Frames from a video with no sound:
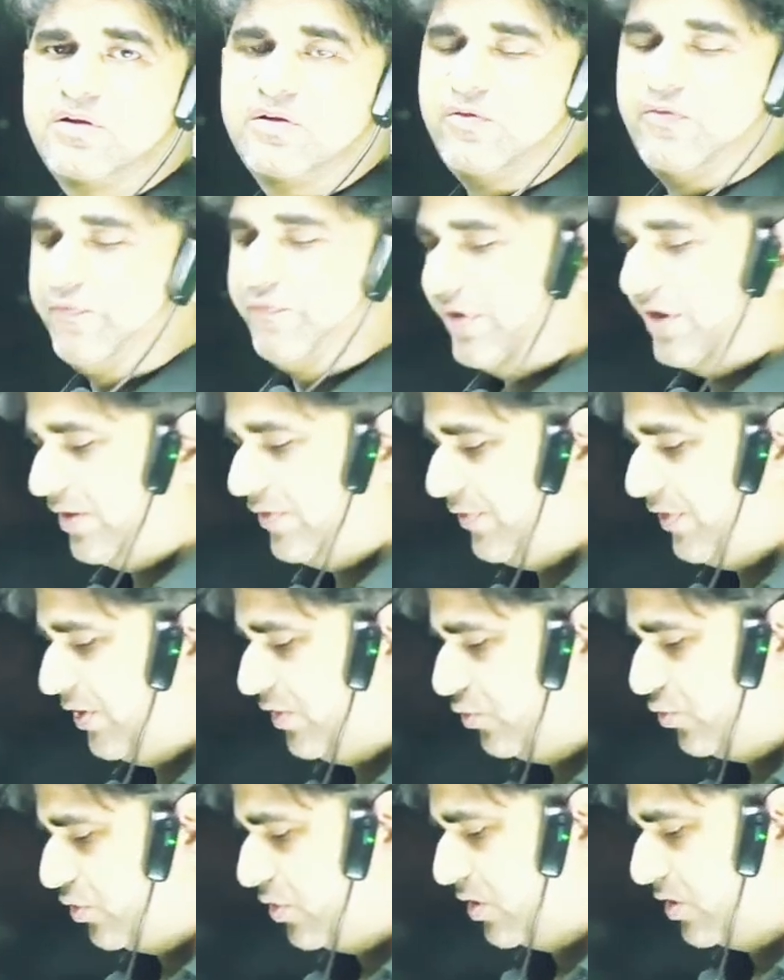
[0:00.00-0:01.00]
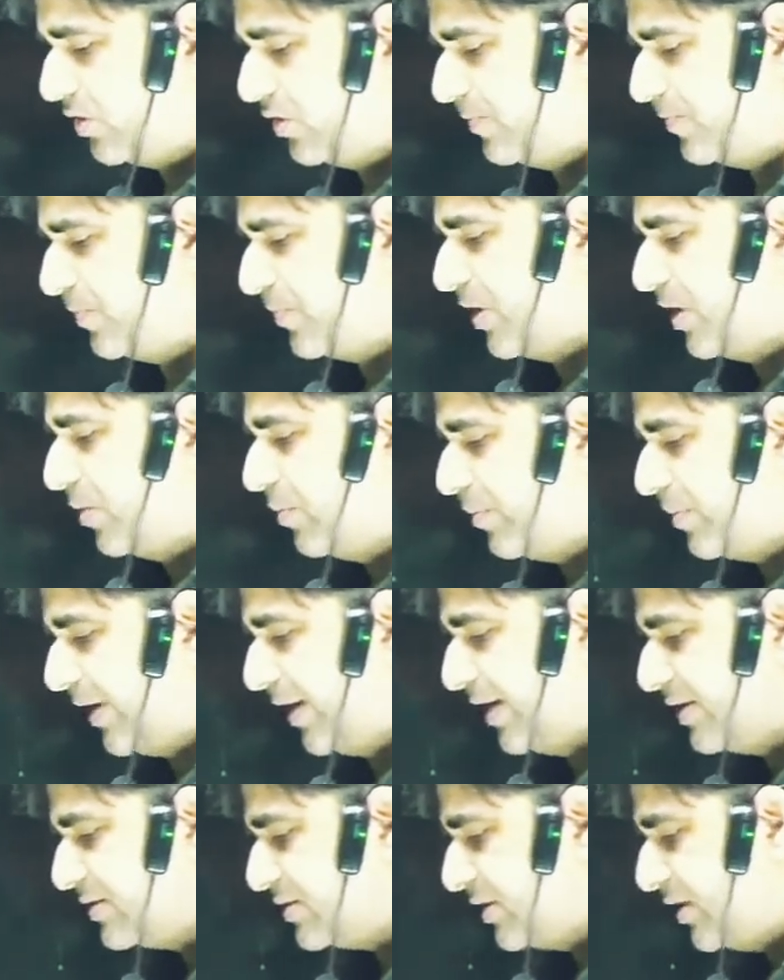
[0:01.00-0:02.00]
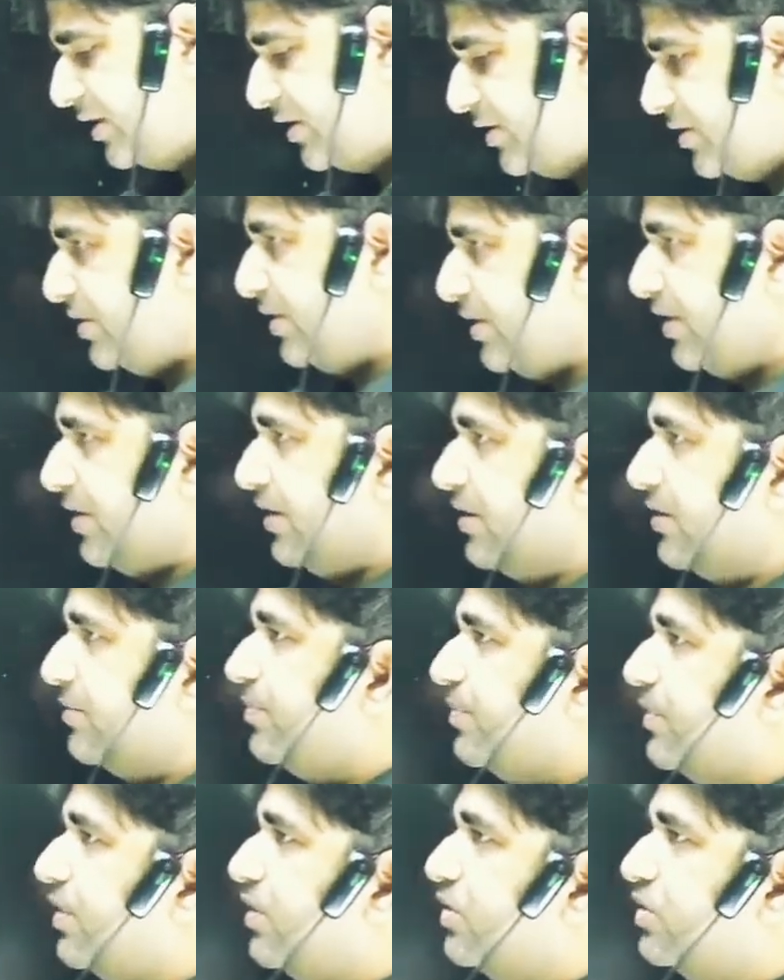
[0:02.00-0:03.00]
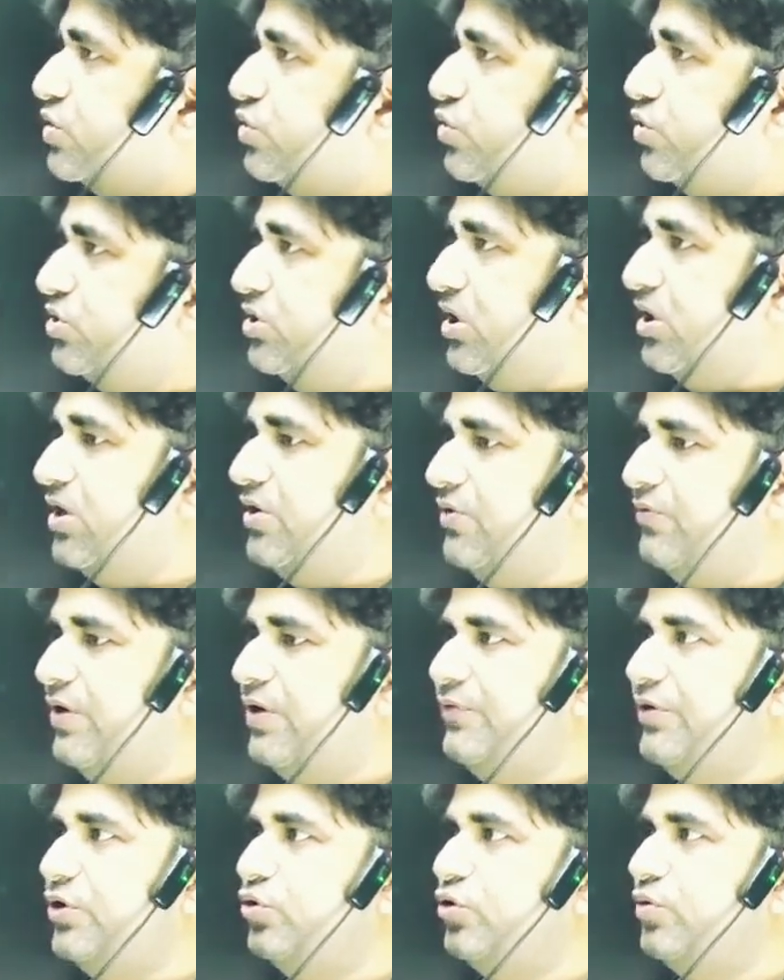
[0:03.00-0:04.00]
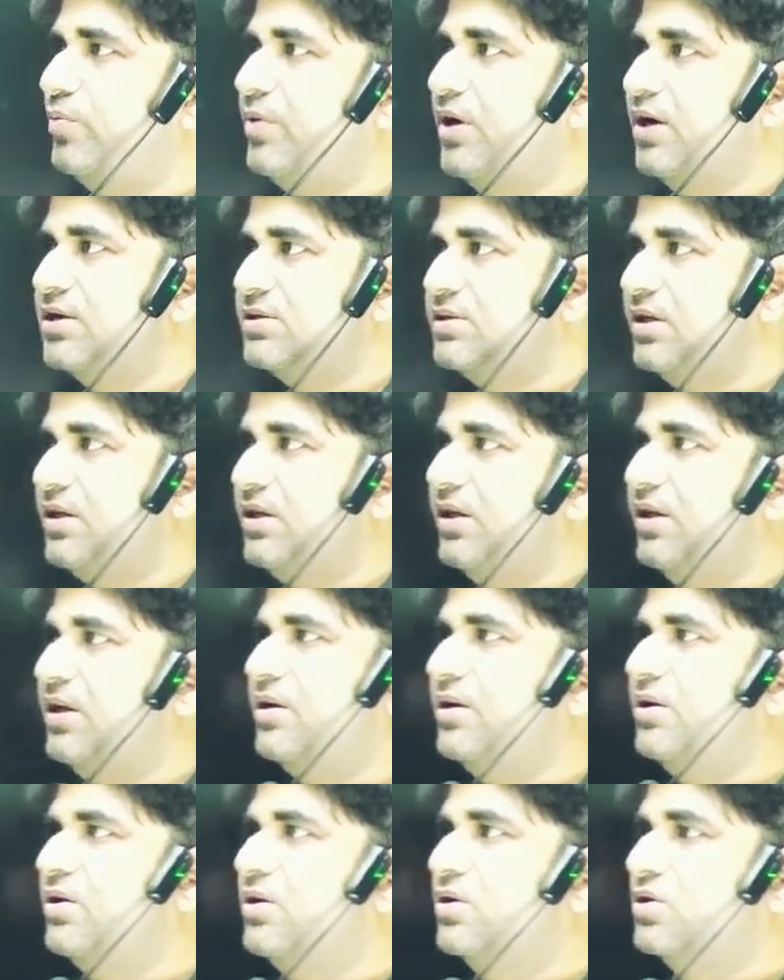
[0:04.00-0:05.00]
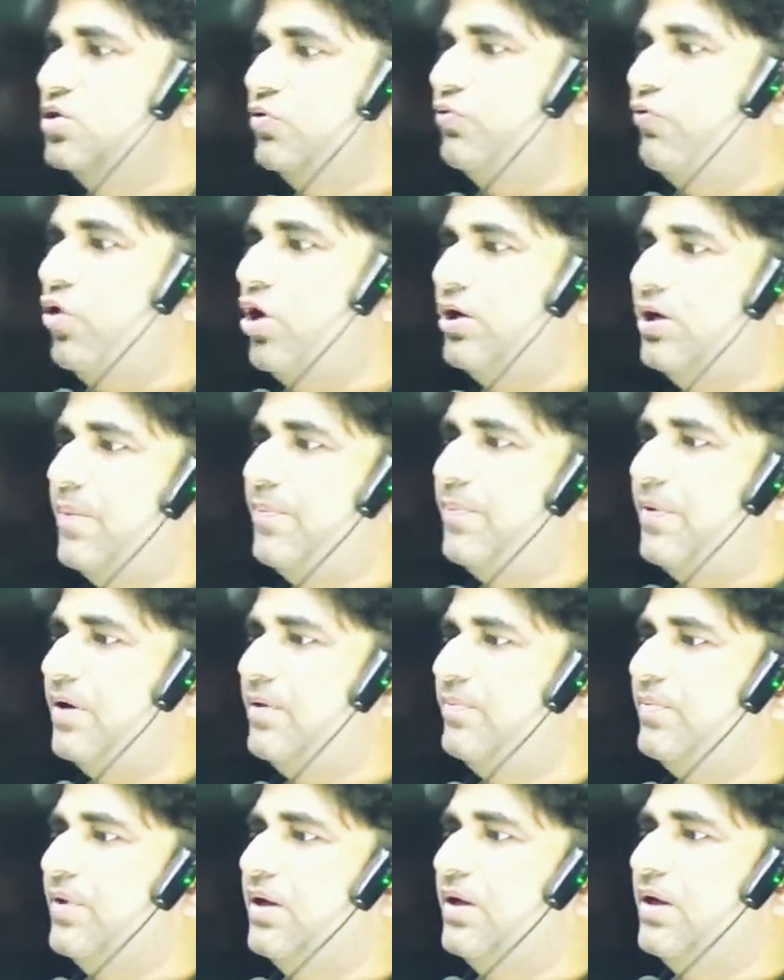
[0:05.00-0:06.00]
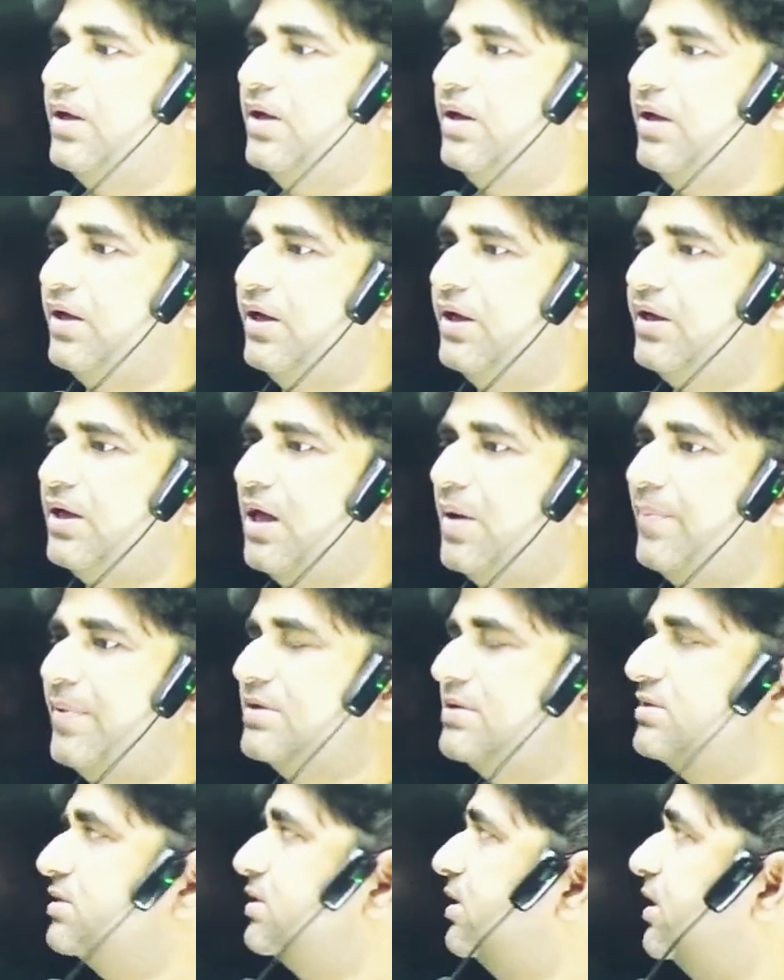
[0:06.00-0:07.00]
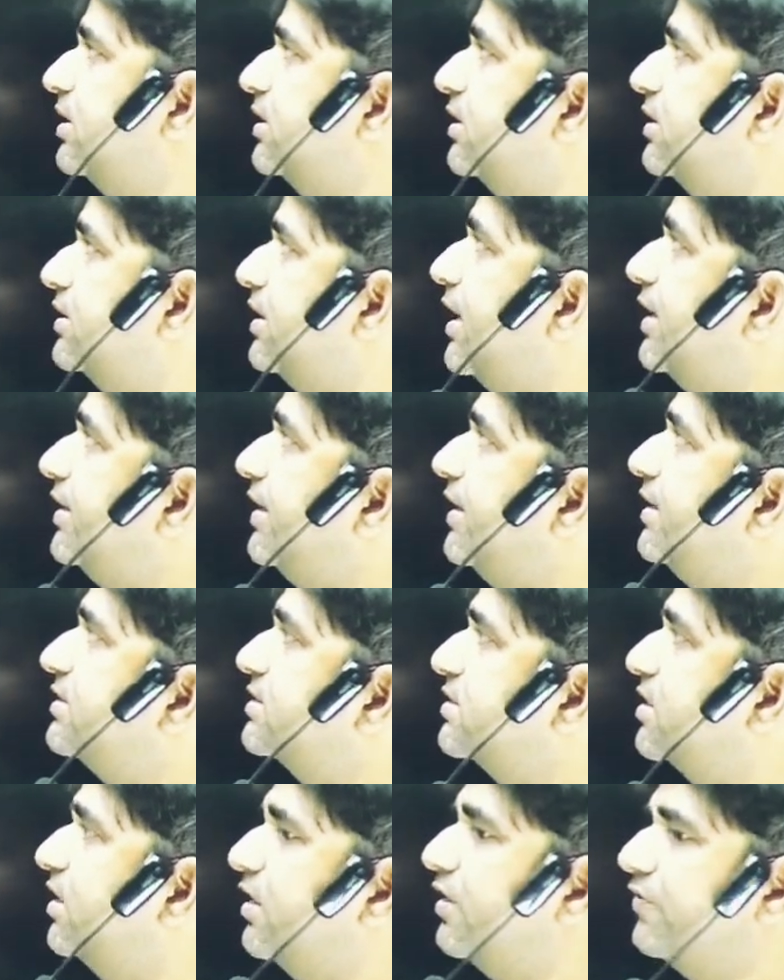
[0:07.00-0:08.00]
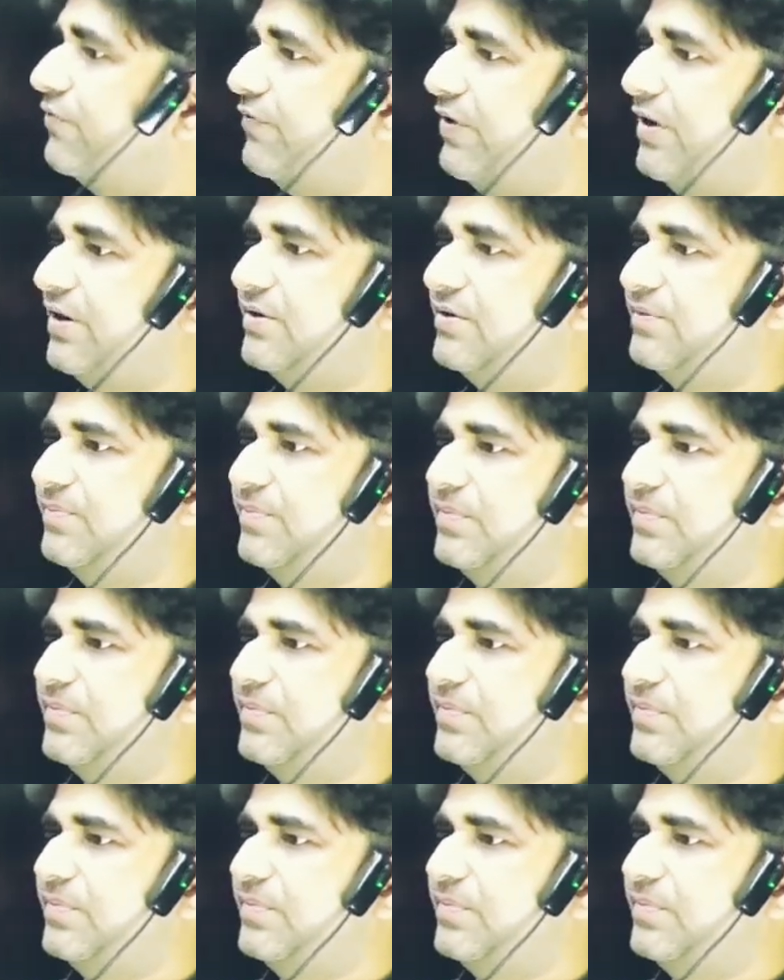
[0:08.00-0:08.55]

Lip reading: When we took brass in air, so generally when we took brass in air, so what happened? It happens that its color fade.